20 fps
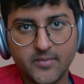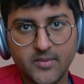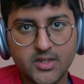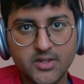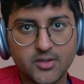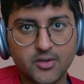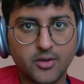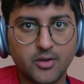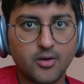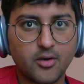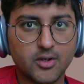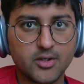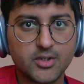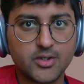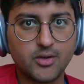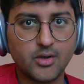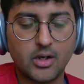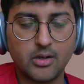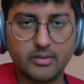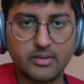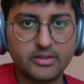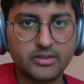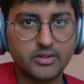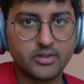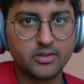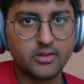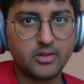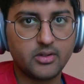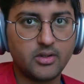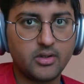it's going to cost you how much?
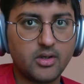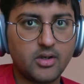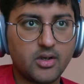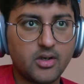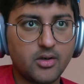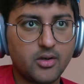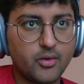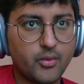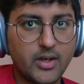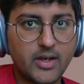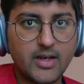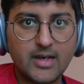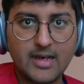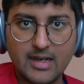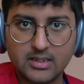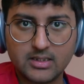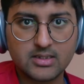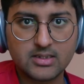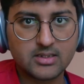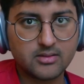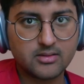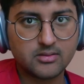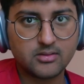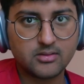20 lakhs.